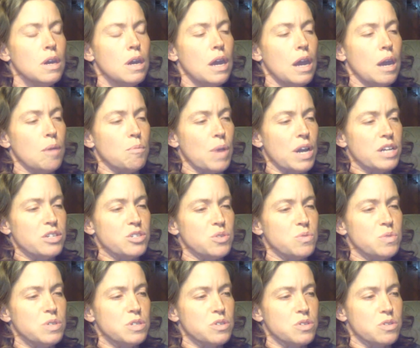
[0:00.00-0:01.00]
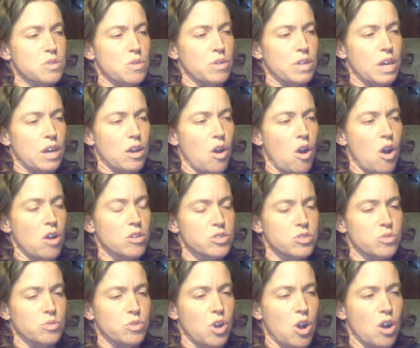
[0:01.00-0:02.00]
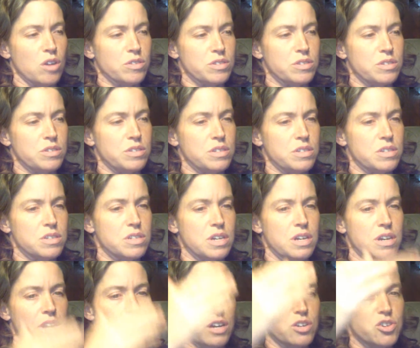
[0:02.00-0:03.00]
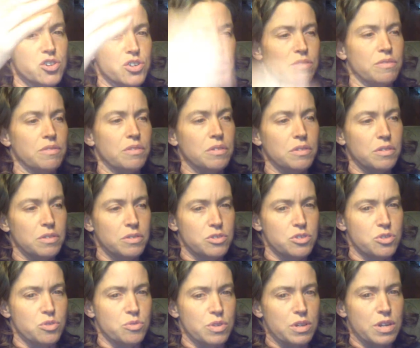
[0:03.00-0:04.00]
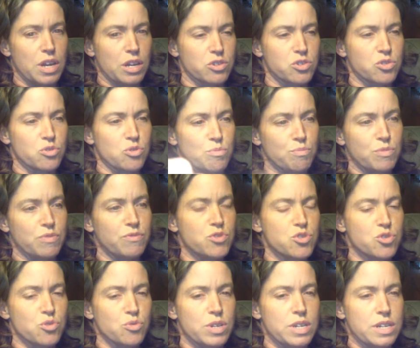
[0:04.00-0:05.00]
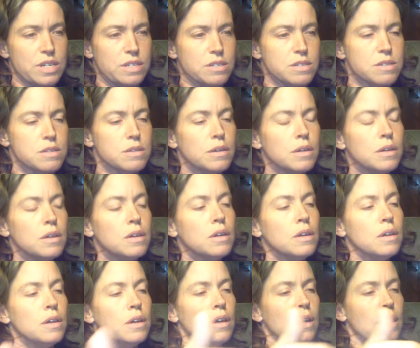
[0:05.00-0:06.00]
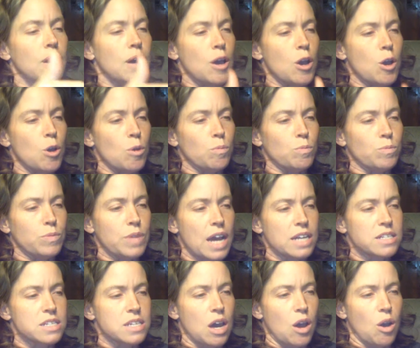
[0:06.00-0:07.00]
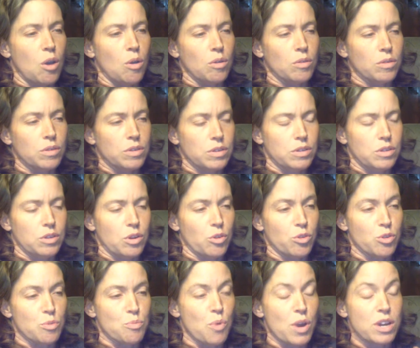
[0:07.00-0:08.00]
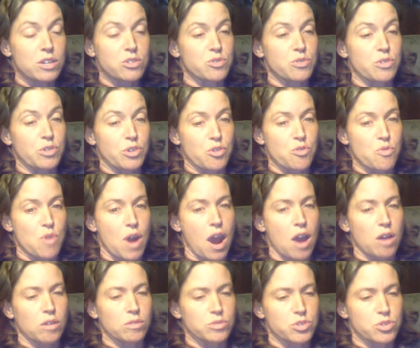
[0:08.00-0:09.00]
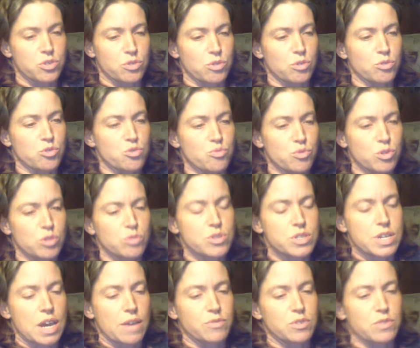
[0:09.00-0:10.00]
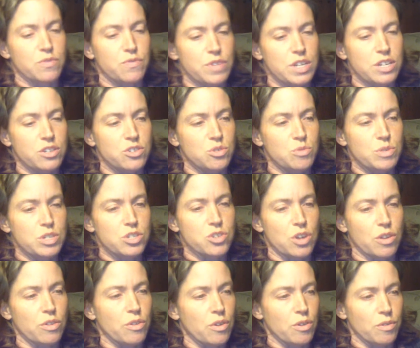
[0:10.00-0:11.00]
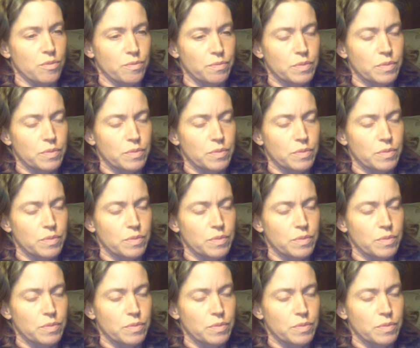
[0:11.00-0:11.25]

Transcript: and by doing so, that also causes disconnection to the next group of trees. Um, that's how you know their brains are in the ground, so those roots have to feed to each other.